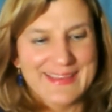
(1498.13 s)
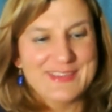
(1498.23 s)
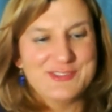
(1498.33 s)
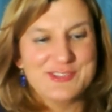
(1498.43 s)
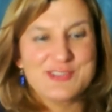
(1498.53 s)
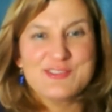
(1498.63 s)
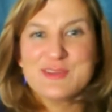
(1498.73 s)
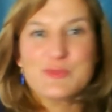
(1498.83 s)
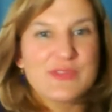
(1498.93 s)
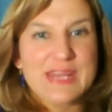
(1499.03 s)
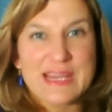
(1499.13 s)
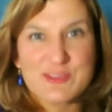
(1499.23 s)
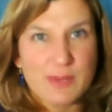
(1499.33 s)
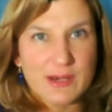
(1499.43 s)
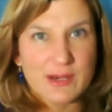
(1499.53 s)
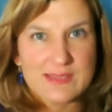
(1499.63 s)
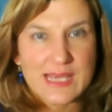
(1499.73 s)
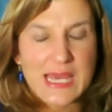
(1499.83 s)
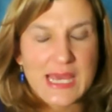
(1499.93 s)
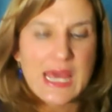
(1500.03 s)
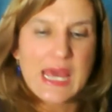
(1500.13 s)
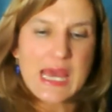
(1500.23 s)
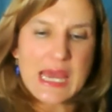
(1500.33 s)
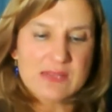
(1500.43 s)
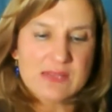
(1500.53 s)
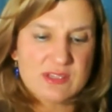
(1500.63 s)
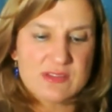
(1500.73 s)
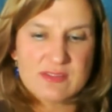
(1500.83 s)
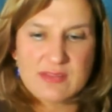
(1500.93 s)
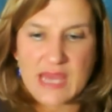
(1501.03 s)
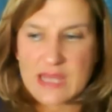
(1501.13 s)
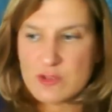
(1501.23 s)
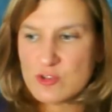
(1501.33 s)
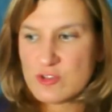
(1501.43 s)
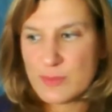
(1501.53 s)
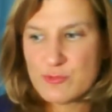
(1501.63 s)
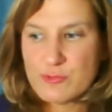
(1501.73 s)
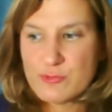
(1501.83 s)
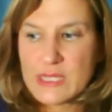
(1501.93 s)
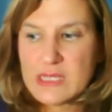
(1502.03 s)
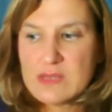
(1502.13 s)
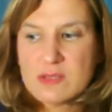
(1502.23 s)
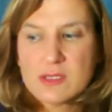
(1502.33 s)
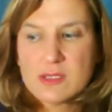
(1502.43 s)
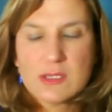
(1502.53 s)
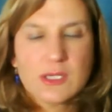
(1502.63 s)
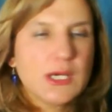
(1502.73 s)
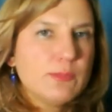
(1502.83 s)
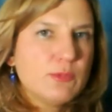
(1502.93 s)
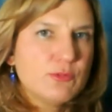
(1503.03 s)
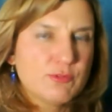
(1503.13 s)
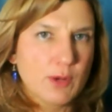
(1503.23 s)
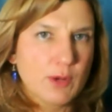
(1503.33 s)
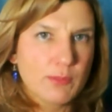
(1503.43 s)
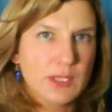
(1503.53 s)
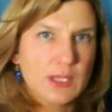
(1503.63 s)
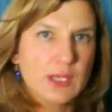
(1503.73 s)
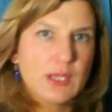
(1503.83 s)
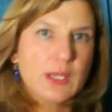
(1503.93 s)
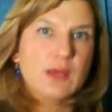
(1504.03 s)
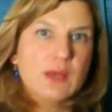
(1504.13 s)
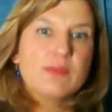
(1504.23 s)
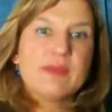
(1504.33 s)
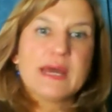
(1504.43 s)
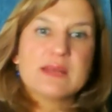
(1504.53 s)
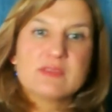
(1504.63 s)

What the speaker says: she just didn't want the next bite. And since then, she's been freed from that